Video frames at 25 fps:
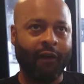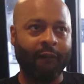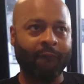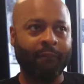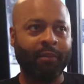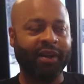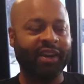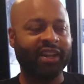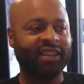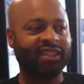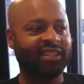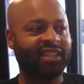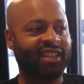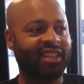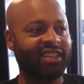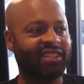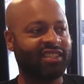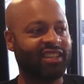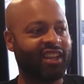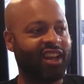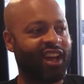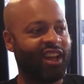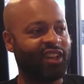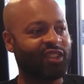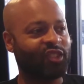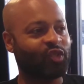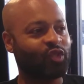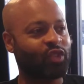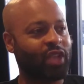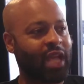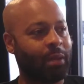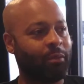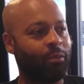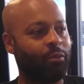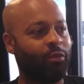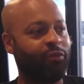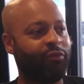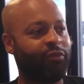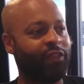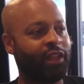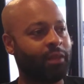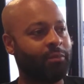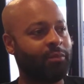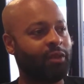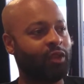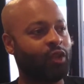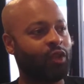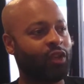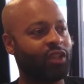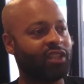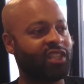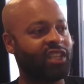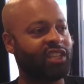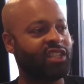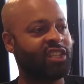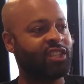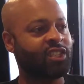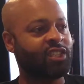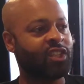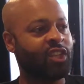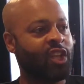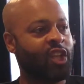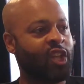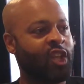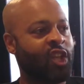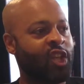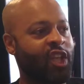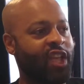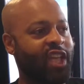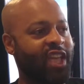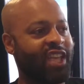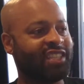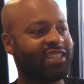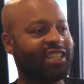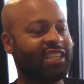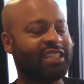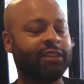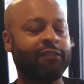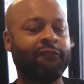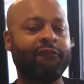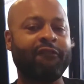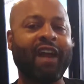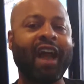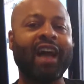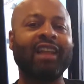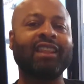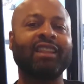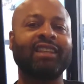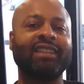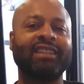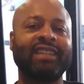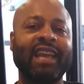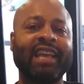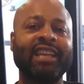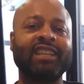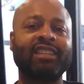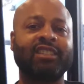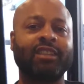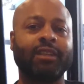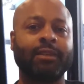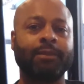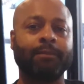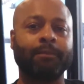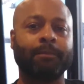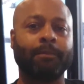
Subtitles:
But it's an undescribable feeling because it's such a validation,